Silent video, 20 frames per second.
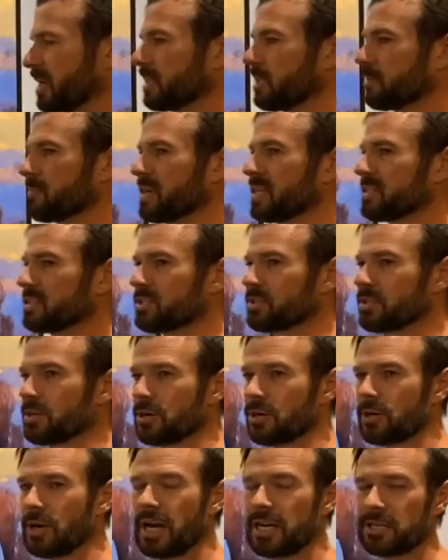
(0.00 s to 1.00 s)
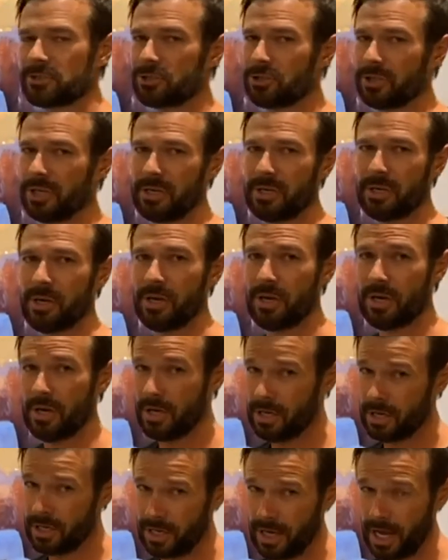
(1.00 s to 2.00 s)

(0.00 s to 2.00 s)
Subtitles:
some elements that are actually